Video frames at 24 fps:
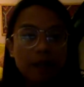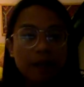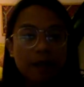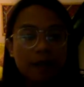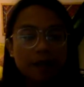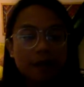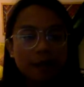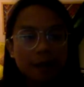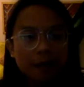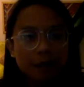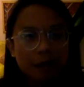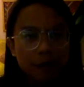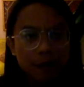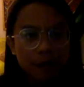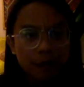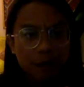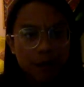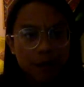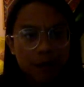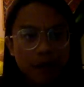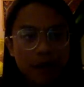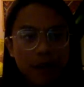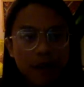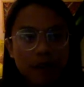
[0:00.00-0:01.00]
of guilt. So,
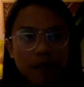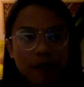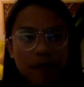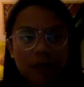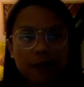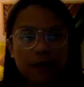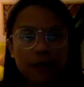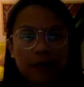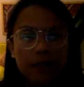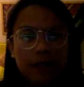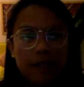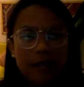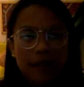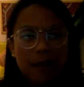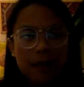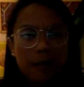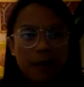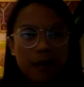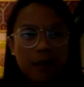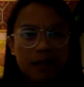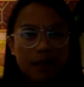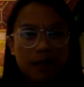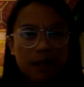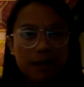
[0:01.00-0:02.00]
first we have to understand, what
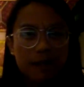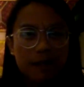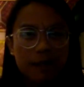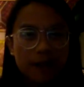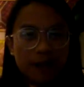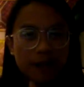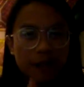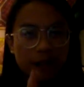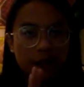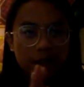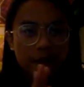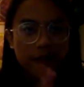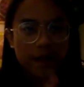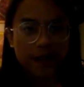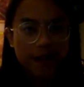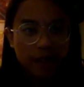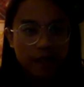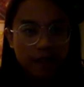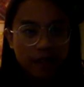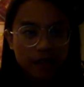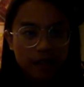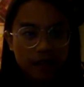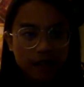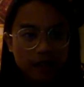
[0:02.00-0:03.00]
is this feeling of
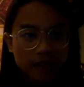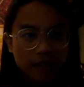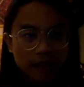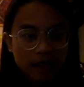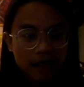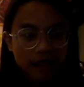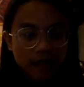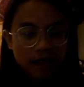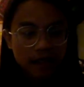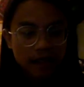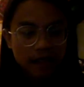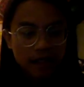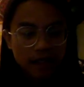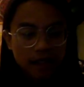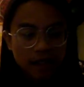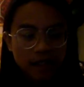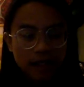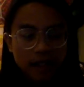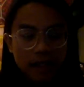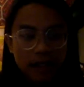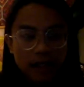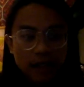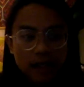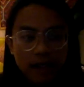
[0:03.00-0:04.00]
guilt
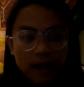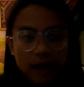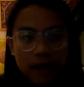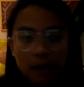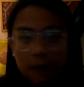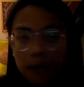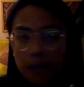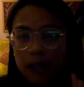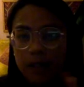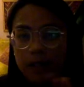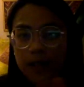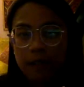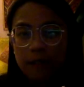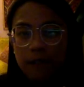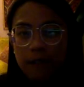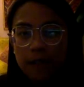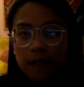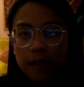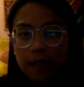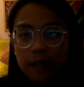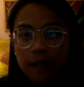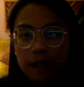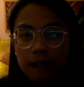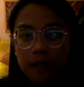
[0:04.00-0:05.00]
and what is the
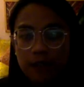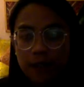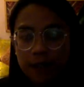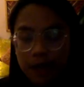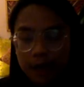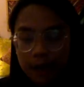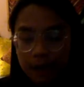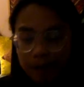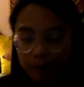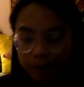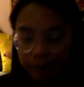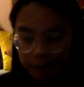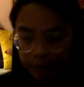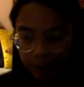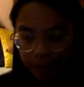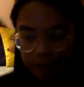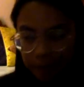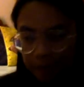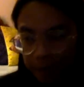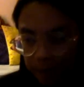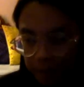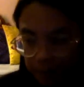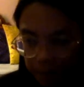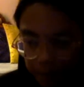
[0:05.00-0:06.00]
feeling of shame?
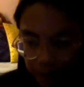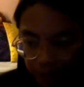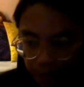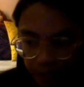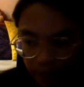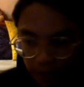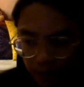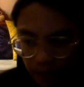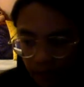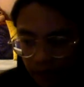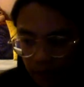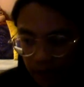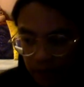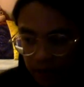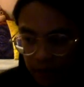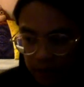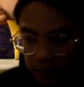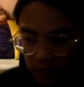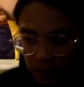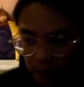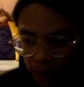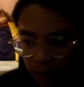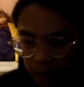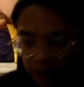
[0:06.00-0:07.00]

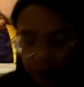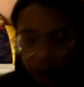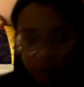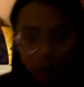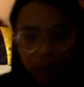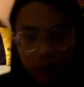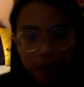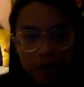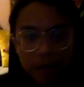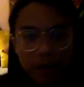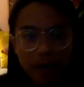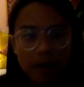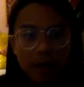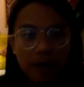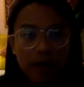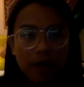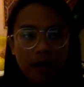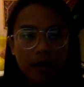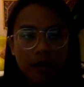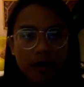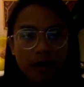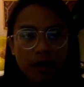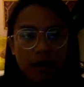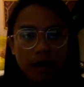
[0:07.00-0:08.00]
So, this person
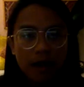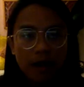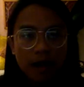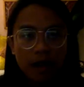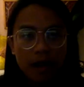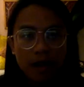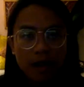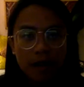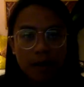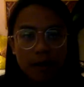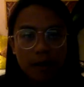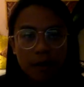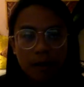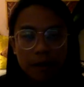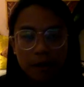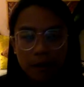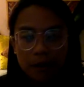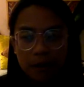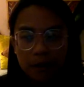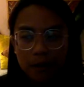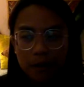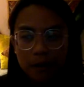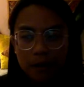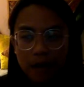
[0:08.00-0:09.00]

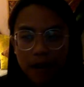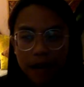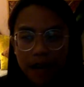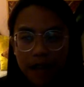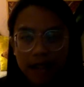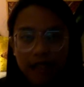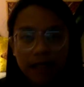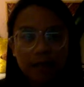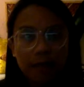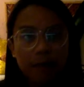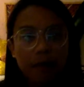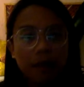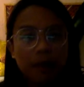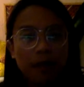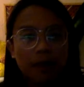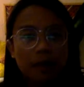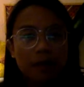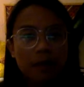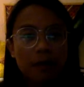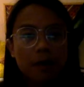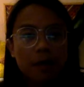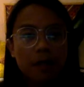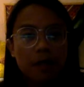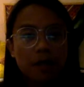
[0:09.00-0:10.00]
who asked me this
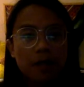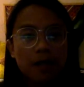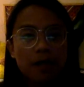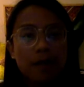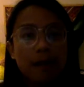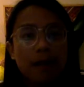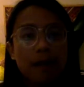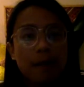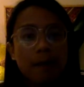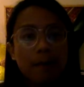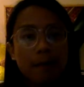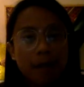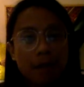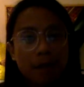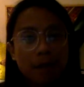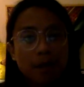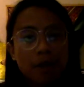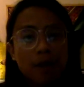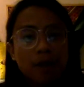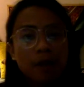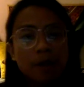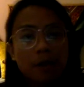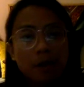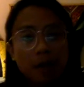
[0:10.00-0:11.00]
question
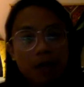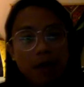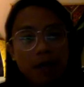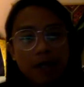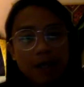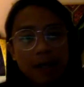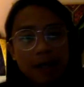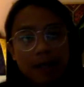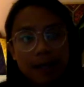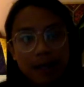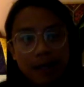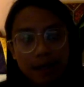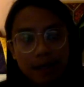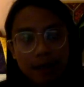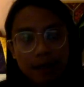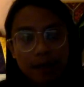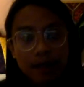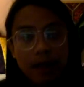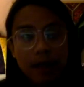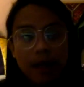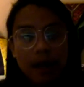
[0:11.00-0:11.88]
mentioned the word guilt.